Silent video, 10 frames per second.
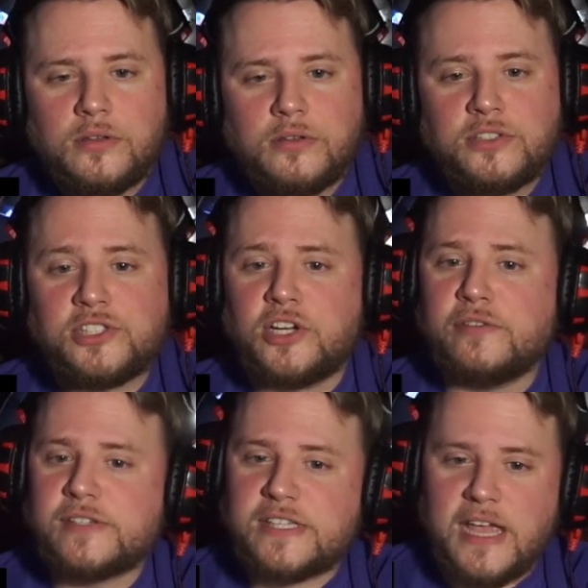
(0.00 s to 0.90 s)

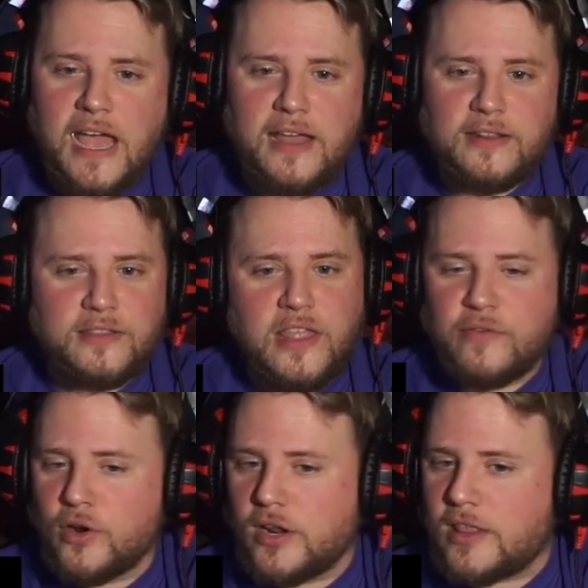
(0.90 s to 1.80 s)
Service cat?
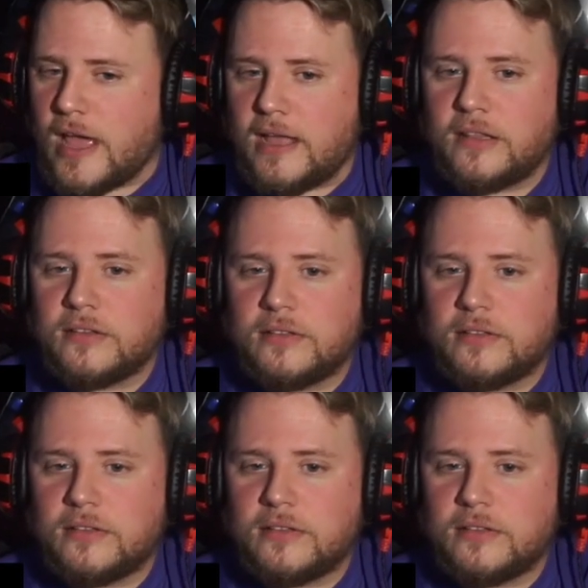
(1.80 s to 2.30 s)
Never heard of that.